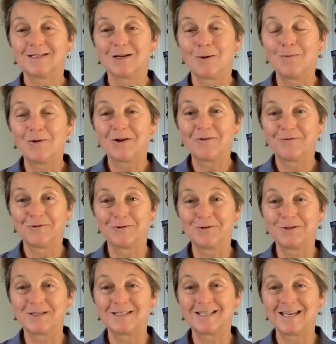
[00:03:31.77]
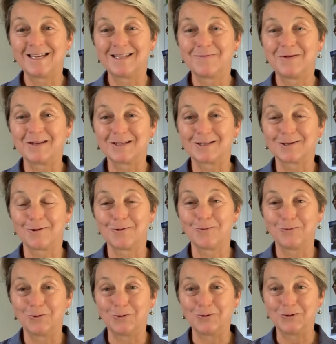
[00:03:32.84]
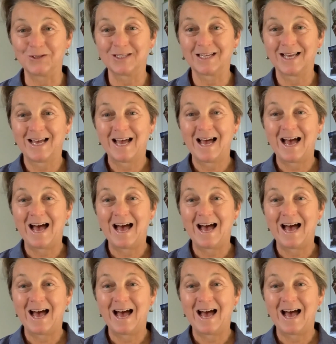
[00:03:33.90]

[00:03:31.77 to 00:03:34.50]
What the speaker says: So I'm looking forward to seeing the pictures on the walls,